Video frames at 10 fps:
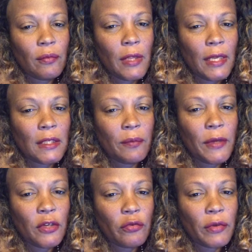link to
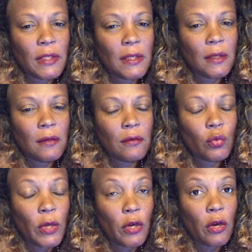Pinterest and
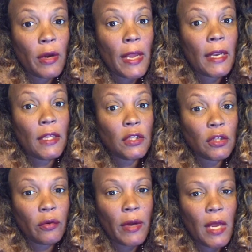Twitter and
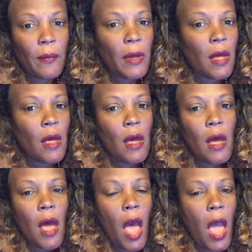Instagram.
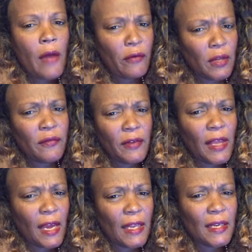I really feel
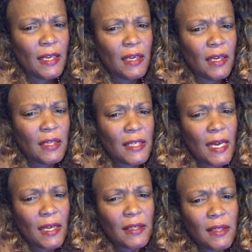like I need a
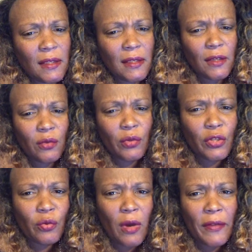tech assistant who
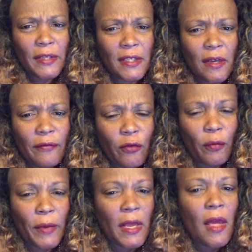can do all this stuff
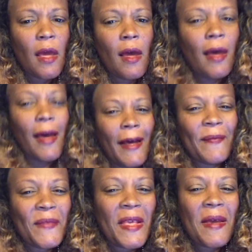for me.
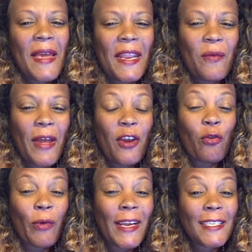Anyway,
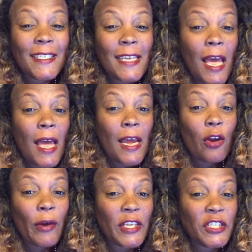great
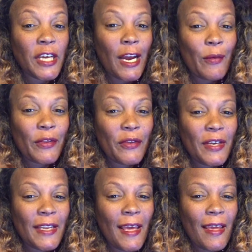sharing with you
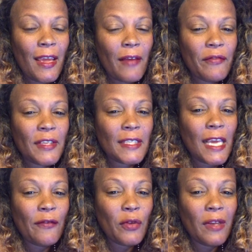today. If this
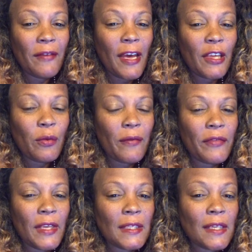gave you any value,
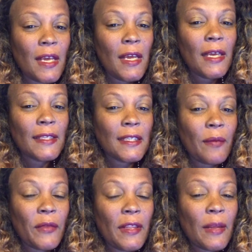if this is
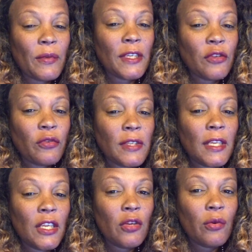something that was
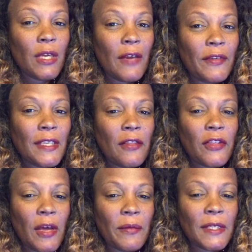interesting to you, give us a
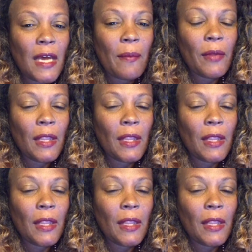thumbs up,